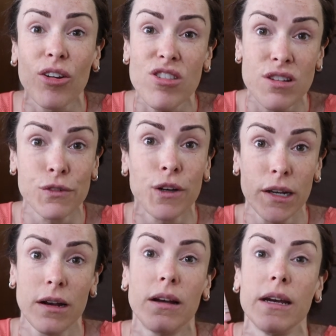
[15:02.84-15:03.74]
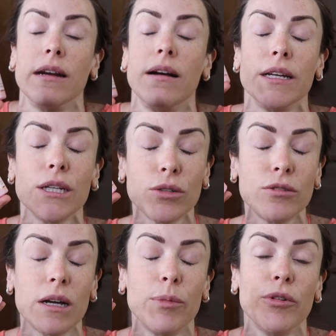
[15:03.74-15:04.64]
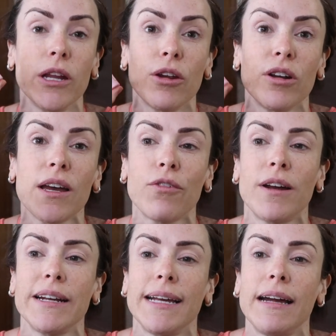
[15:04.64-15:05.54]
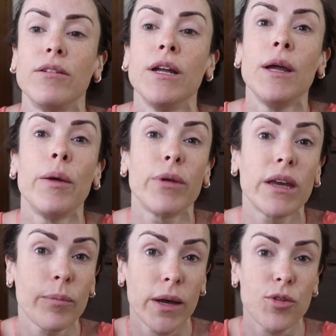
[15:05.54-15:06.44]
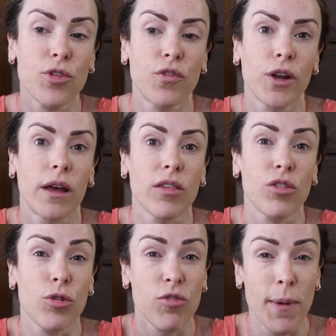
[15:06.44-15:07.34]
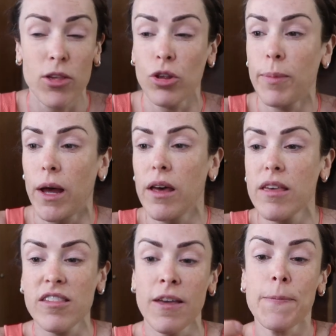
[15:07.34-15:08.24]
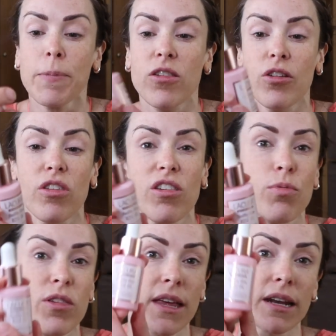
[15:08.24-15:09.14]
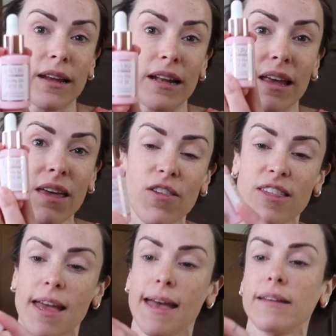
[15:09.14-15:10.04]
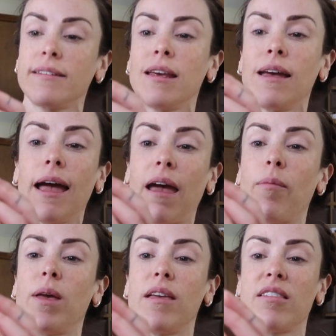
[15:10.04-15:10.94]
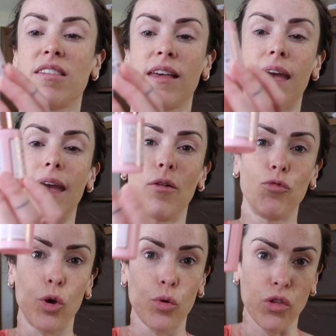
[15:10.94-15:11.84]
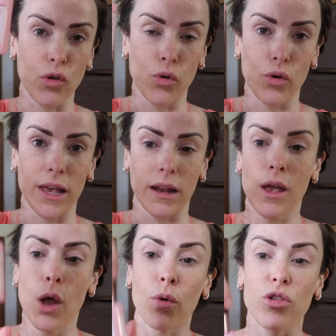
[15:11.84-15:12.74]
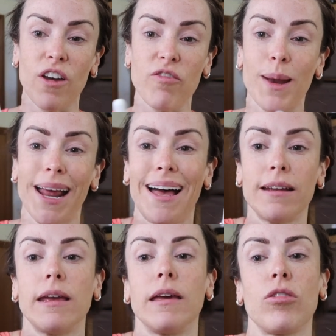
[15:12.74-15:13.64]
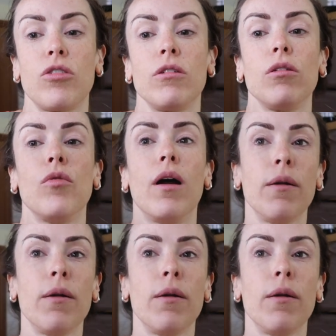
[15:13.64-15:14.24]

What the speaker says: their stuff online. I know I'm ruining your life right now, but you can buy their stuff online. So there's special buys. So this was in a little gift set. It's a rose oil, which I've been adding to